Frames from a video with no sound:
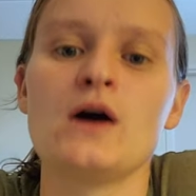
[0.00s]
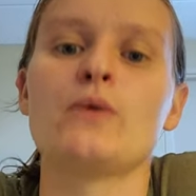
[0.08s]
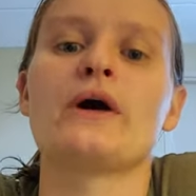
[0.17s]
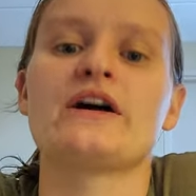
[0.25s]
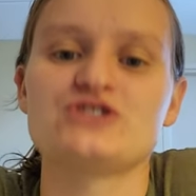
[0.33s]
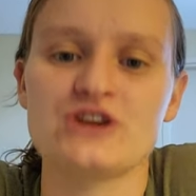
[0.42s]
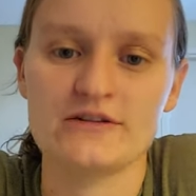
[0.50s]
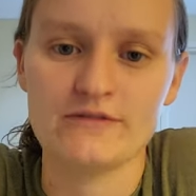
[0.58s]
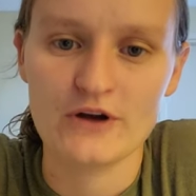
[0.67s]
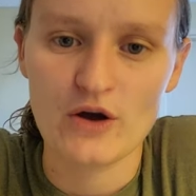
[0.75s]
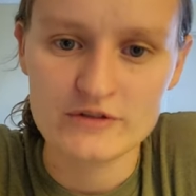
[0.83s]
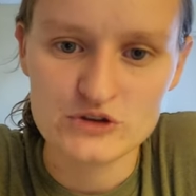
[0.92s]
We got checked
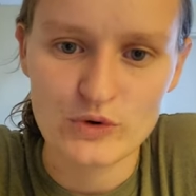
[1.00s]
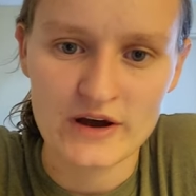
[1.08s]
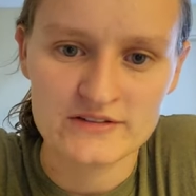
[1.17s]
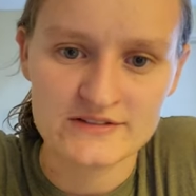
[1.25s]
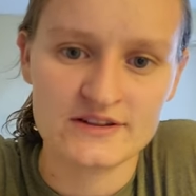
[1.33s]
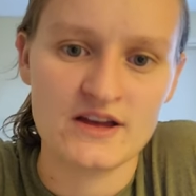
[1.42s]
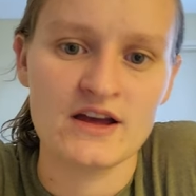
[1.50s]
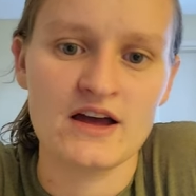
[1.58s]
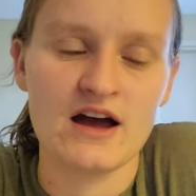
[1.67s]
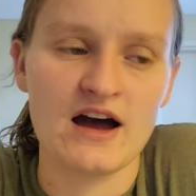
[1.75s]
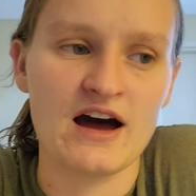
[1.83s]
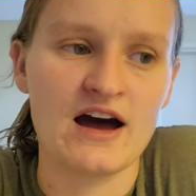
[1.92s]
for COVID twice.
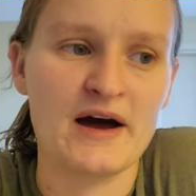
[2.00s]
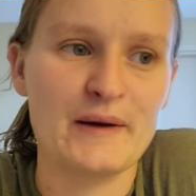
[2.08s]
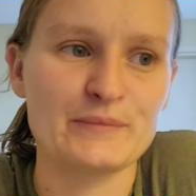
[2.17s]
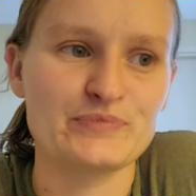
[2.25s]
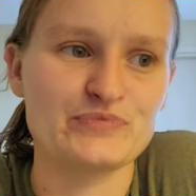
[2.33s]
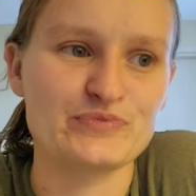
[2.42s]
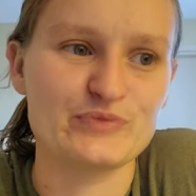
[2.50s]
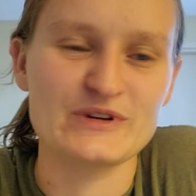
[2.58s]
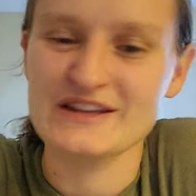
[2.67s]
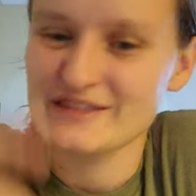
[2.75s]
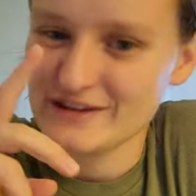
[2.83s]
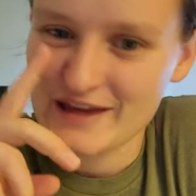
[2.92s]
Um, we
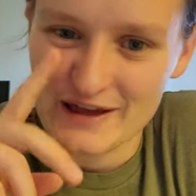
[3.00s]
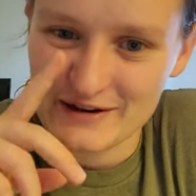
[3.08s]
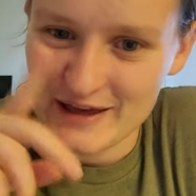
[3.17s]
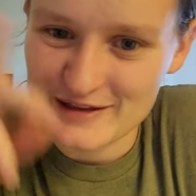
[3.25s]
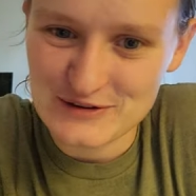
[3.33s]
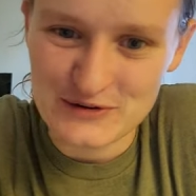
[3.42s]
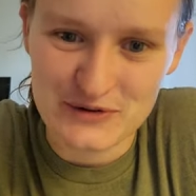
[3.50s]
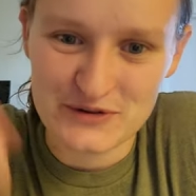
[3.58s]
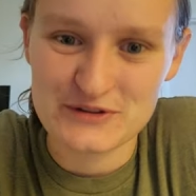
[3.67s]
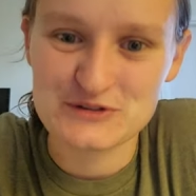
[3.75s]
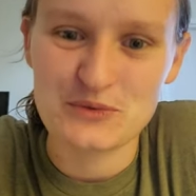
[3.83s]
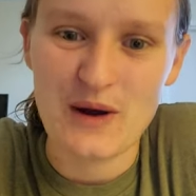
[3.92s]
did the na nasal
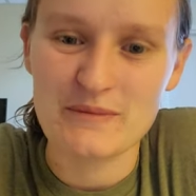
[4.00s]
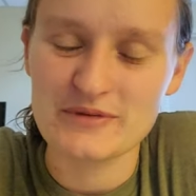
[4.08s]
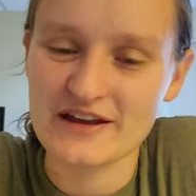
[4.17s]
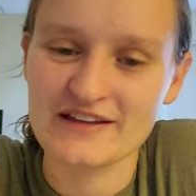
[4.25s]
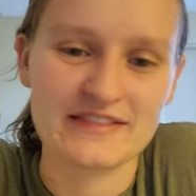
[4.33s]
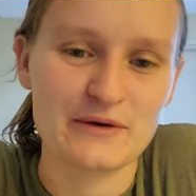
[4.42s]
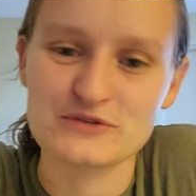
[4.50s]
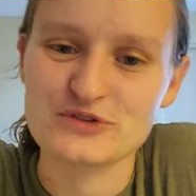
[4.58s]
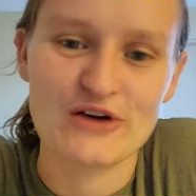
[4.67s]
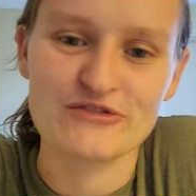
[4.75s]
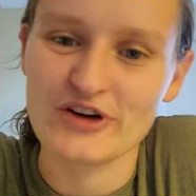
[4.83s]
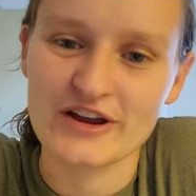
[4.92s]
swab thing. That was
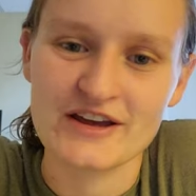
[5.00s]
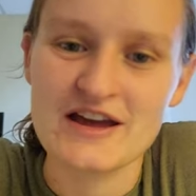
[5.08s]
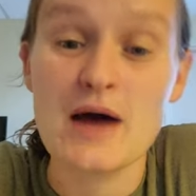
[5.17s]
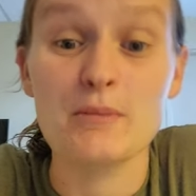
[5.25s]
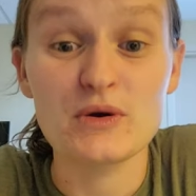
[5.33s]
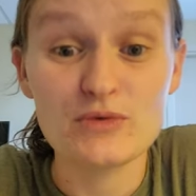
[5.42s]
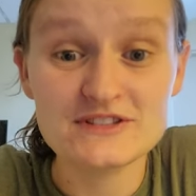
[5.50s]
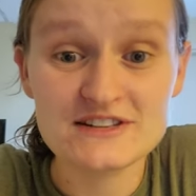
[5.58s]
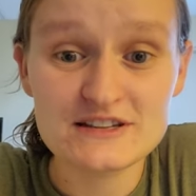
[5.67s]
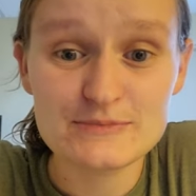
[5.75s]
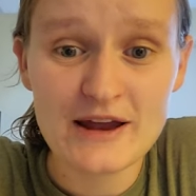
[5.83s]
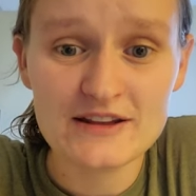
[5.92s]
not fun, but it wasn't
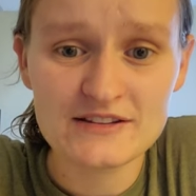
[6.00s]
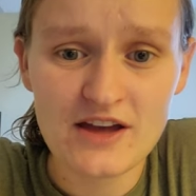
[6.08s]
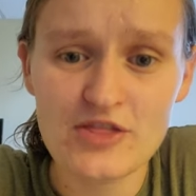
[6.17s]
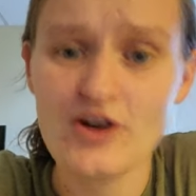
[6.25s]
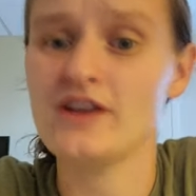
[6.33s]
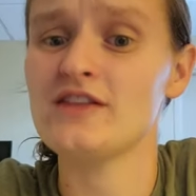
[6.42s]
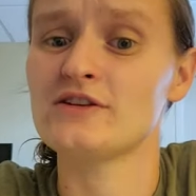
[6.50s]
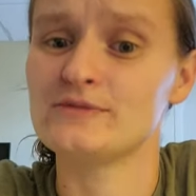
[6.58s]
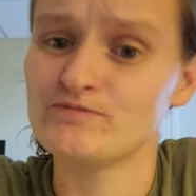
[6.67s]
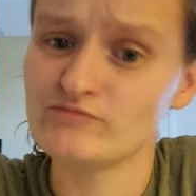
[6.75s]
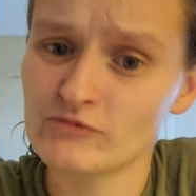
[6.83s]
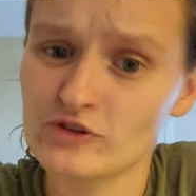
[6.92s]
as bad as I thought either.
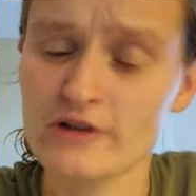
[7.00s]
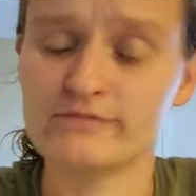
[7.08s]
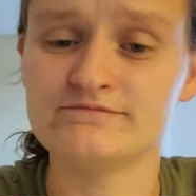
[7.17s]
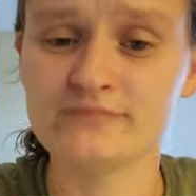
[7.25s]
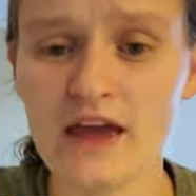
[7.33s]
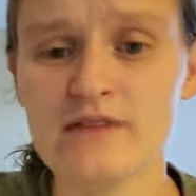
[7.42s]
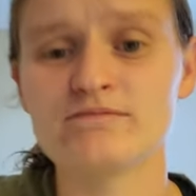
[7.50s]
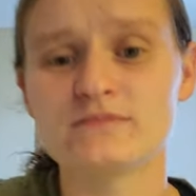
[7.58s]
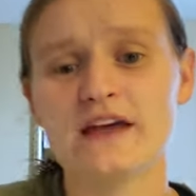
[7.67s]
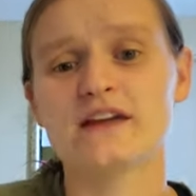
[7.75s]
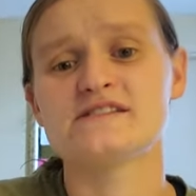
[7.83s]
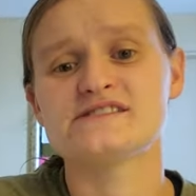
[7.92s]
So, hey,
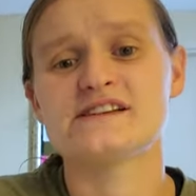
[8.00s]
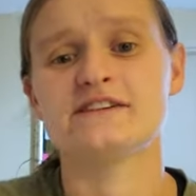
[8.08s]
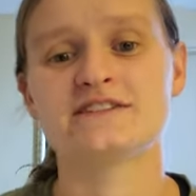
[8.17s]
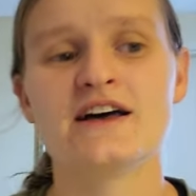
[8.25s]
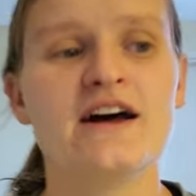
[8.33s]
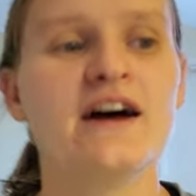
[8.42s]
take it as it is.